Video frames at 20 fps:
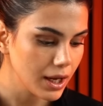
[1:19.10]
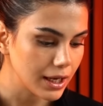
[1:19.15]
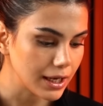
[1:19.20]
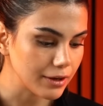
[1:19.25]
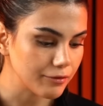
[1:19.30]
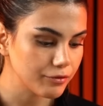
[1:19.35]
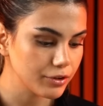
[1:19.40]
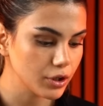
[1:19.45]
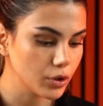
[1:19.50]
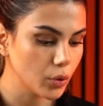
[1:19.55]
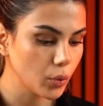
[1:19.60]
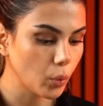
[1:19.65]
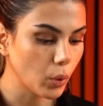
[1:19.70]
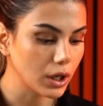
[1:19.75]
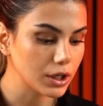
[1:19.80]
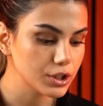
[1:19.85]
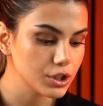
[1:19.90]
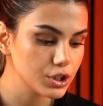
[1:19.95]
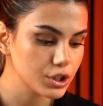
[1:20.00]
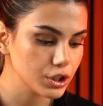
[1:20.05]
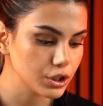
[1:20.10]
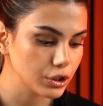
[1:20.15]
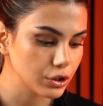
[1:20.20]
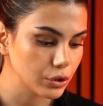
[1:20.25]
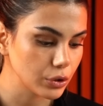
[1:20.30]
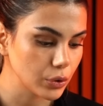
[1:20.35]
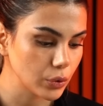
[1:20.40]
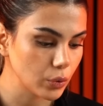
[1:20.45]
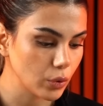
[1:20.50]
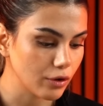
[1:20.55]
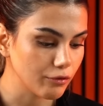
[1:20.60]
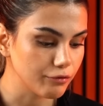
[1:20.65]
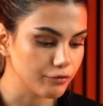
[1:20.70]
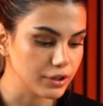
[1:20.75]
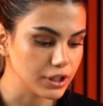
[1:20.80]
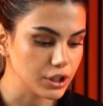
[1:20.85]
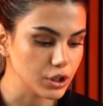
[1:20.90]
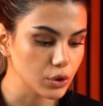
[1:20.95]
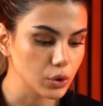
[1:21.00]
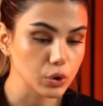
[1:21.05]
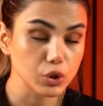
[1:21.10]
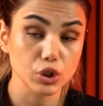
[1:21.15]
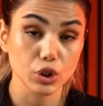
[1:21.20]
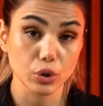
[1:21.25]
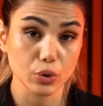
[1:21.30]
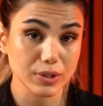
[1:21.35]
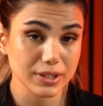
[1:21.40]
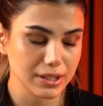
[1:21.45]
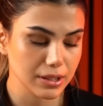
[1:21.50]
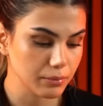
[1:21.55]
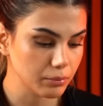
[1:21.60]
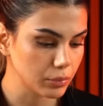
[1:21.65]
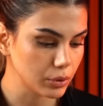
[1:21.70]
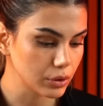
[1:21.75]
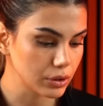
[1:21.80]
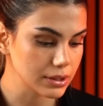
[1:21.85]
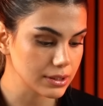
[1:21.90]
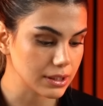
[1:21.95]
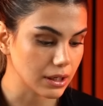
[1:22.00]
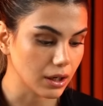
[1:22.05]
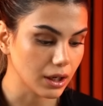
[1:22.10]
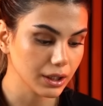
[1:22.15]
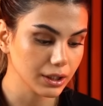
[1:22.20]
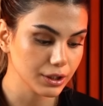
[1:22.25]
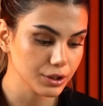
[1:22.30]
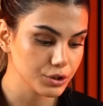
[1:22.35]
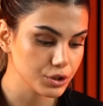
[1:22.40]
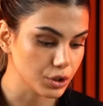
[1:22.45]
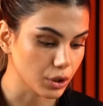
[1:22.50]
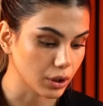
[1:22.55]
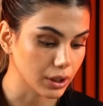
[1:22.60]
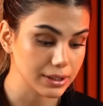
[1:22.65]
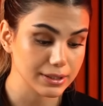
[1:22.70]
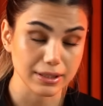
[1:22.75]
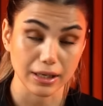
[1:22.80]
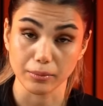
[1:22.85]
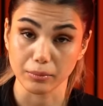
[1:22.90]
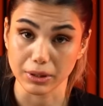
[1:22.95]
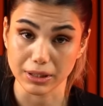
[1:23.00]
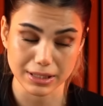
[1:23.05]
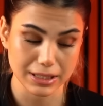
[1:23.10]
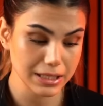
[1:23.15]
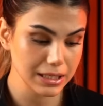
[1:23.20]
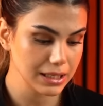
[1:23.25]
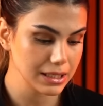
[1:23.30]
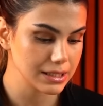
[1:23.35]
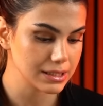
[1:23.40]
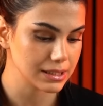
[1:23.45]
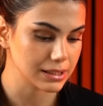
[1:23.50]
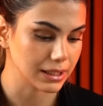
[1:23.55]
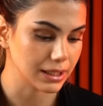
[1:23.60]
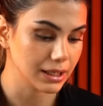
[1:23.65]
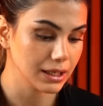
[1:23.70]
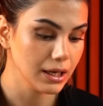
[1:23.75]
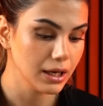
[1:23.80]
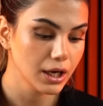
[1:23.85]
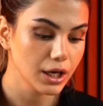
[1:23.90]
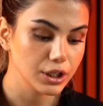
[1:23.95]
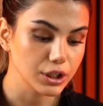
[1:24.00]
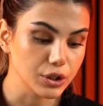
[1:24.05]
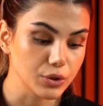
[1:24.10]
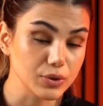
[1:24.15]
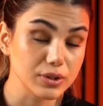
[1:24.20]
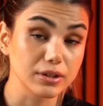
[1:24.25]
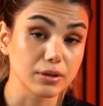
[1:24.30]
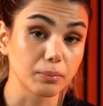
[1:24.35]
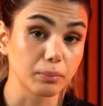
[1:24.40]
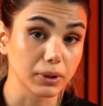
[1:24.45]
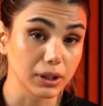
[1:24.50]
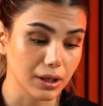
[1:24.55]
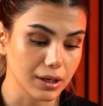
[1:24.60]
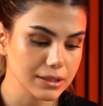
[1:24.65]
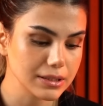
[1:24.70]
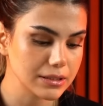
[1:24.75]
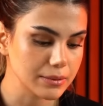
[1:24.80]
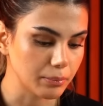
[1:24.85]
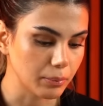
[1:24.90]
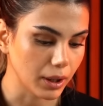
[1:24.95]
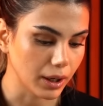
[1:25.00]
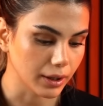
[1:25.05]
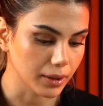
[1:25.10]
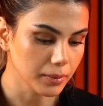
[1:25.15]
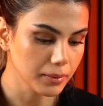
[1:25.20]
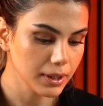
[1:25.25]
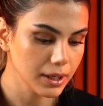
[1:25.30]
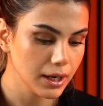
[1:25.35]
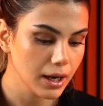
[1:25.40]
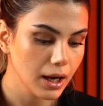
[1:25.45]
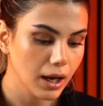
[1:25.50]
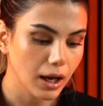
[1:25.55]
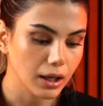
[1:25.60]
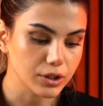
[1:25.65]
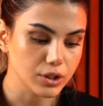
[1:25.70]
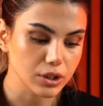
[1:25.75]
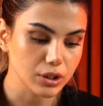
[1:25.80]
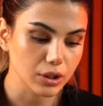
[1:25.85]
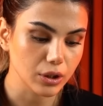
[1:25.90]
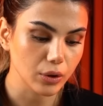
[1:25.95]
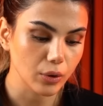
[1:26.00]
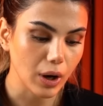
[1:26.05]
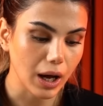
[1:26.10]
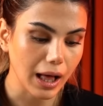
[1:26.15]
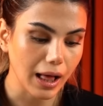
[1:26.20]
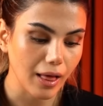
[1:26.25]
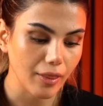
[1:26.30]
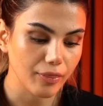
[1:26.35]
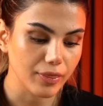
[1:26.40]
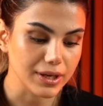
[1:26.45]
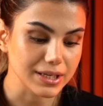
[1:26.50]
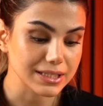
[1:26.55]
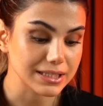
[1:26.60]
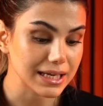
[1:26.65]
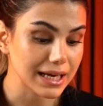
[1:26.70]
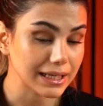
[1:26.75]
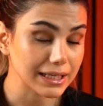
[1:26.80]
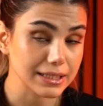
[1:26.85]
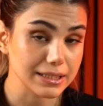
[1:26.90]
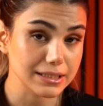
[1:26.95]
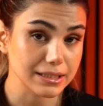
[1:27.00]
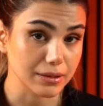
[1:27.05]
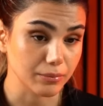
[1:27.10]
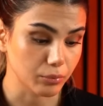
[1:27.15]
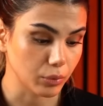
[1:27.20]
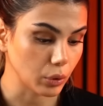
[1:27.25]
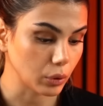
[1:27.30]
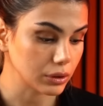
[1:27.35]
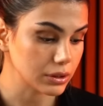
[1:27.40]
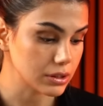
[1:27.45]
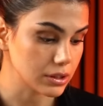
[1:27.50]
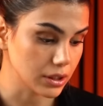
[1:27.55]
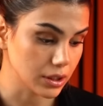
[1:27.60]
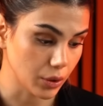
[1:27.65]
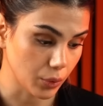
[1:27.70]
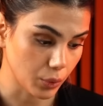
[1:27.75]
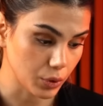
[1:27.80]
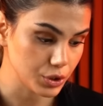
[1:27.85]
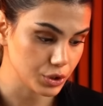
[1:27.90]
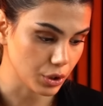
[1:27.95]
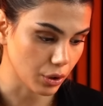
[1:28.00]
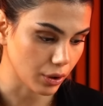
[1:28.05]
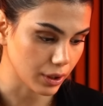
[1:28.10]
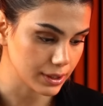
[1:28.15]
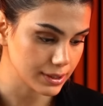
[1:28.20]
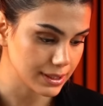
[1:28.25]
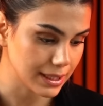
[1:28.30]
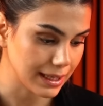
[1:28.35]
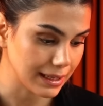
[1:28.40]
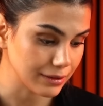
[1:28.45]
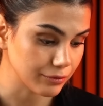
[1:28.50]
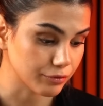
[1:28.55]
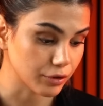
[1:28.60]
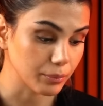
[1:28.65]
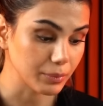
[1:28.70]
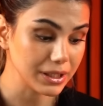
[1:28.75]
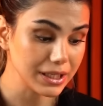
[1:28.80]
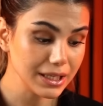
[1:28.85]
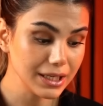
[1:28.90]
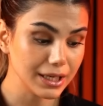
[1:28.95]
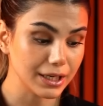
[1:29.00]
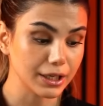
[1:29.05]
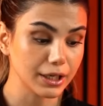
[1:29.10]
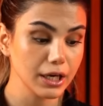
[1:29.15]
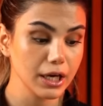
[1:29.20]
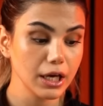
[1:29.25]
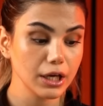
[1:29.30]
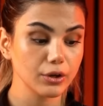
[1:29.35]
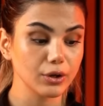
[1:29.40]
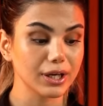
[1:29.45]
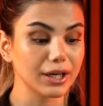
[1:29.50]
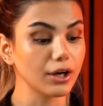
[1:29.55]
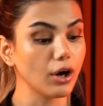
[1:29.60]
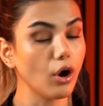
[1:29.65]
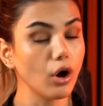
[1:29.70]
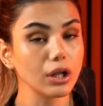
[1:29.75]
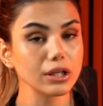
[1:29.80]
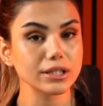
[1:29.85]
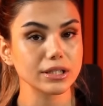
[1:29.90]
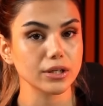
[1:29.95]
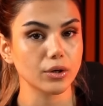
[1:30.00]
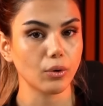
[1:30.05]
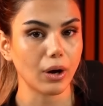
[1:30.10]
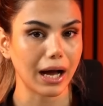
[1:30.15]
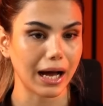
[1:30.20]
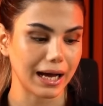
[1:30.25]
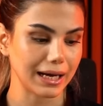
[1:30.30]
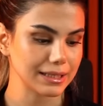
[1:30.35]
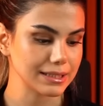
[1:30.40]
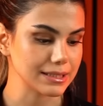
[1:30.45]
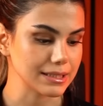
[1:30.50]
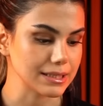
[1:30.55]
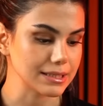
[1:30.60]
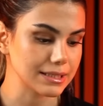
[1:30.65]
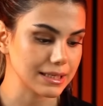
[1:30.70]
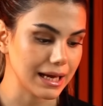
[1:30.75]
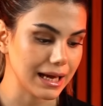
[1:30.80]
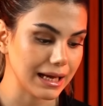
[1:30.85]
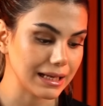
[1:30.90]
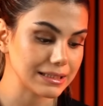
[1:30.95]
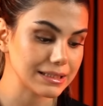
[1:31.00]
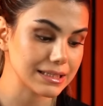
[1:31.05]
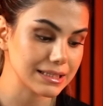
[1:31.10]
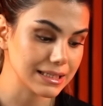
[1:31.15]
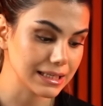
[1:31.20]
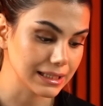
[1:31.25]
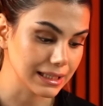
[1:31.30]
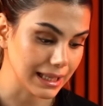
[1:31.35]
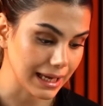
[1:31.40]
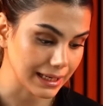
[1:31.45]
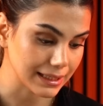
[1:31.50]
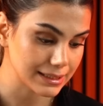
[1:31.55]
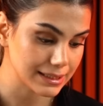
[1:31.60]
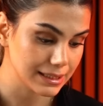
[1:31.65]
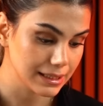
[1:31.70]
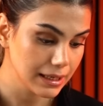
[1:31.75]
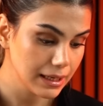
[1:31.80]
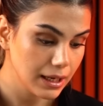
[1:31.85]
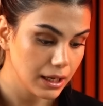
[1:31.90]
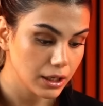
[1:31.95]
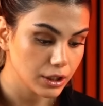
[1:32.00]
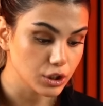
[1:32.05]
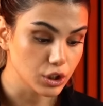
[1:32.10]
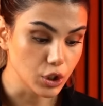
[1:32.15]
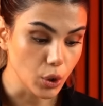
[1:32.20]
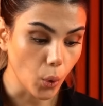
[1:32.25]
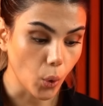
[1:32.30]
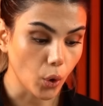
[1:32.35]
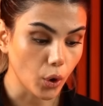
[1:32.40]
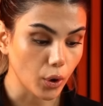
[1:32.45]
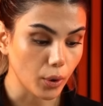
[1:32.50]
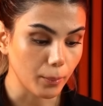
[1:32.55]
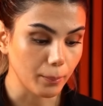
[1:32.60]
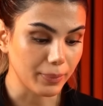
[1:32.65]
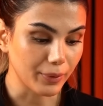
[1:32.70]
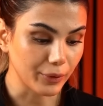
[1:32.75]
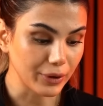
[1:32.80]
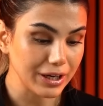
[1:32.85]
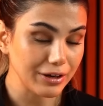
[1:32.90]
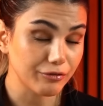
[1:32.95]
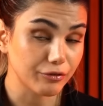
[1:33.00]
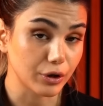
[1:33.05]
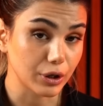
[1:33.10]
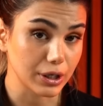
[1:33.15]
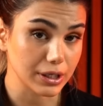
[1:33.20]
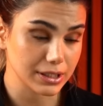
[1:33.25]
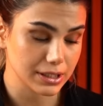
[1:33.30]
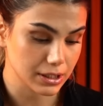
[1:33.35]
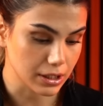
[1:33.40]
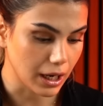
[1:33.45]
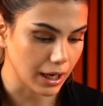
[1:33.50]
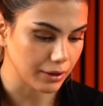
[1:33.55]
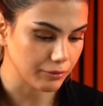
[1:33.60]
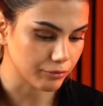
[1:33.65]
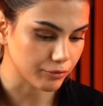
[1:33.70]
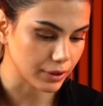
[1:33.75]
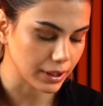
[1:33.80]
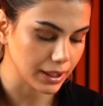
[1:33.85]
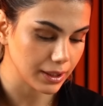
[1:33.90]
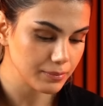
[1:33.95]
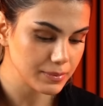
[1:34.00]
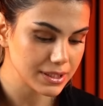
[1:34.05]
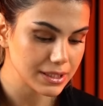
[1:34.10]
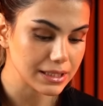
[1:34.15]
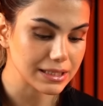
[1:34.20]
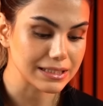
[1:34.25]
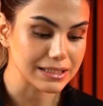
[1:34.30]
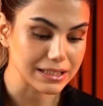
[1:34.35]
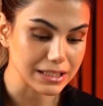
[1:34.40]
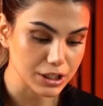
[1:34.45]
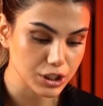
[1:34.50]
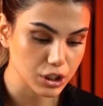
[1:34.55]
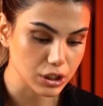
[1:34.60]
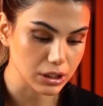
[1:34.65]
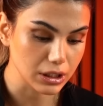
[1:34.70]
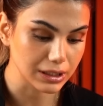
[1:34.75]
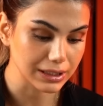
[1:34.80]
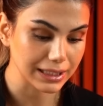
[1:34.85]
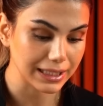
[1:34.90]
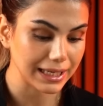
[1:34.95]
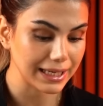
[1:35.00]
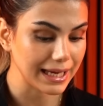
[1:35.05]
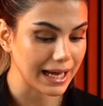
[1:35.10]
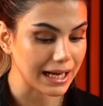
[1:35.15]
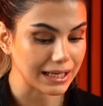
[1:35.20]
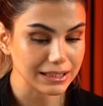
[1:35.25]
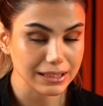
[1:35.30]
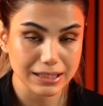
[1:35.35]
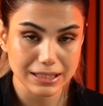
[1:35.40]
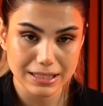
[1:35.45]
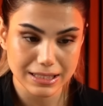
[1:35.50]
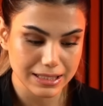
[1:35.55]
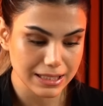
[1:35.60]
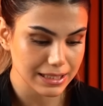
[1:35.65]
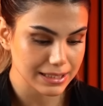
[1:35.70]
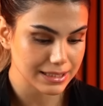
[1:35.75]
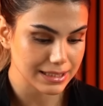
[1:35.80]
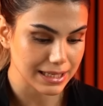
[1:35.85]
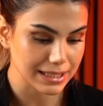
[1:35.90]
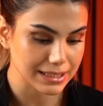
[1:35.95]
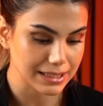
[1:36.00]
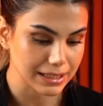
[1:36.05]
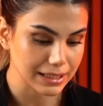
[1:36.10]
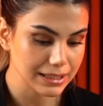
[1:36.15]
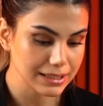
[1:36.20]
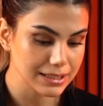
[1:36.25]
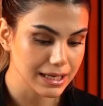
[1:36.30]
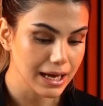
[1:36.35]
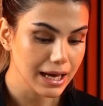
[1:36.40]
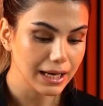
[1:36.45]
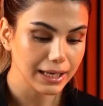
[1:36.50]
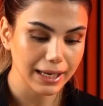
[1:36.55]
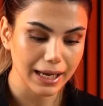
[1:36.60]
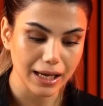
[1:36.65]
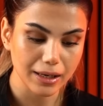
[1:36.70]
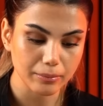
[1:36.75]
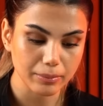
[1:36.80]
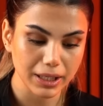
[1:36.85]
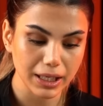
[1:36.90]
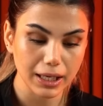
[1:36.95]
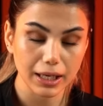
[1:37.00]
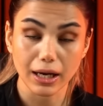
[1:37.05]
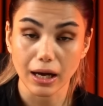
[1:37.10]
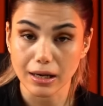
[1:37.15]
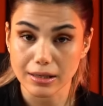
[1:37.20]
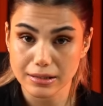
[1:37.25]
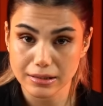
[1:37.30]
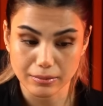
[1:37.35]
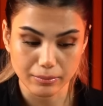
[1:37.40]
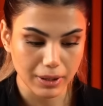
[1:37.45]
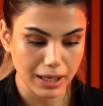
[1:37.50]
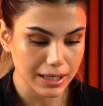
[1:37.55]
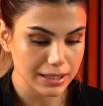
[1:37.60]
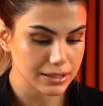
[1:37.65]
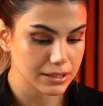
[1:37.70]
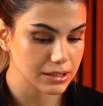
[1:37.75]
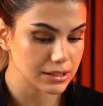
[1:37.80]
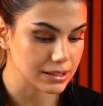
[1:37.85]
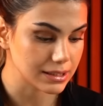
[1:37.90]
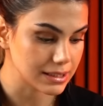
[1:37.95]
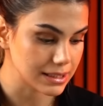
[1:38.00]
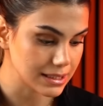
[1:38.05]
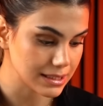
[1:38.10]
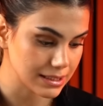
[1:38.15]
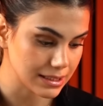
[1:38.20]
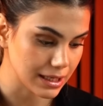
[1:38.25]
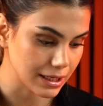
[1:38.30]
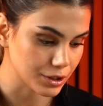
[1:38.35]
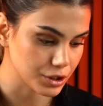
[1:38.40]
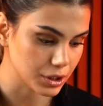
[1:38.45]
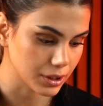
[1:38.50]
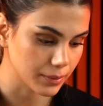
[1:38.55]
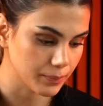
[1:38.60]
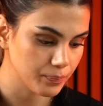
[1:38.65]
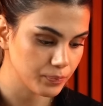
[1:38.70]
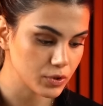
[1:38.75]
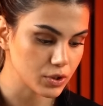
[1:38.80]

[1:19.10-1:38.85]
If you want to view two symbols on a chart simultaneously, use the plus button to add the second symbol to your chart. And from here, you can also access and select your preferred time frames. Additionally, candlestick settings can be customized to this section.